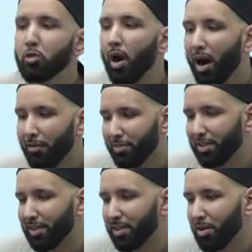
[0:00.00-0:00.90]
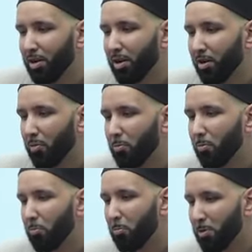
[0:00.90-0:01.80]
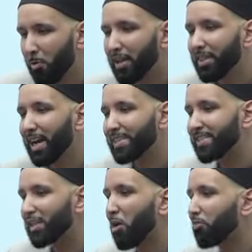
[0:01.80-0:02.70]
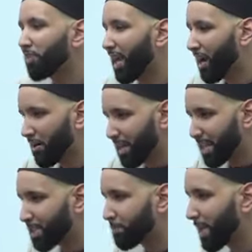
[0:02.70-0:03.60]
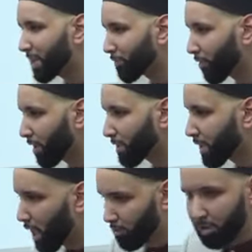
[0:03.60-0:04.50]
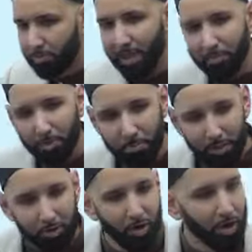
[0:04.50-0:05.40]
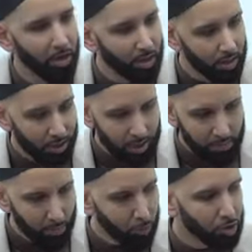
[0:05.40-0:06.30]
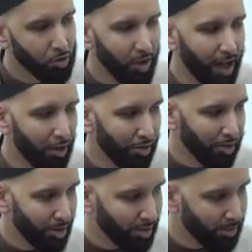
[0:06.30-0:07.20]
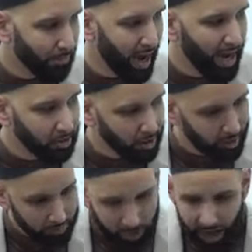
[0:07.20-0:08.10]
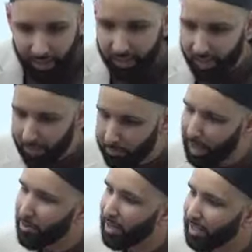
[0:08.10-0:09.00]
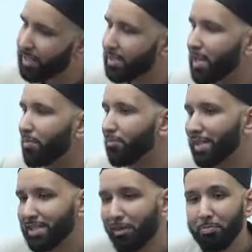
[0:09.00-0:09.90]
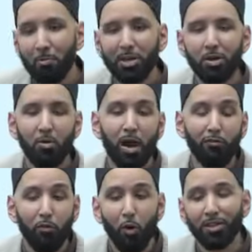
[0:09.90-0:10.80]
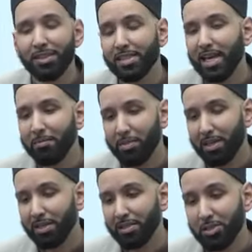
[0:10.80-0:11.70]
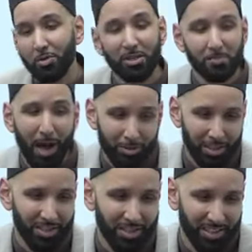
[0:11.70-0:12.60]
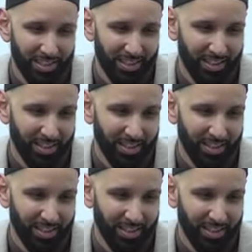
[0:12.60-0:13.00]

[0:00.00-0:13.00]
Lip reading: Too often, we want that self-care and that space for ourselves to be able to build our emotional health and our compassion, and I need to get better, I need this time for myself, but we don't afford the same things to our spouses.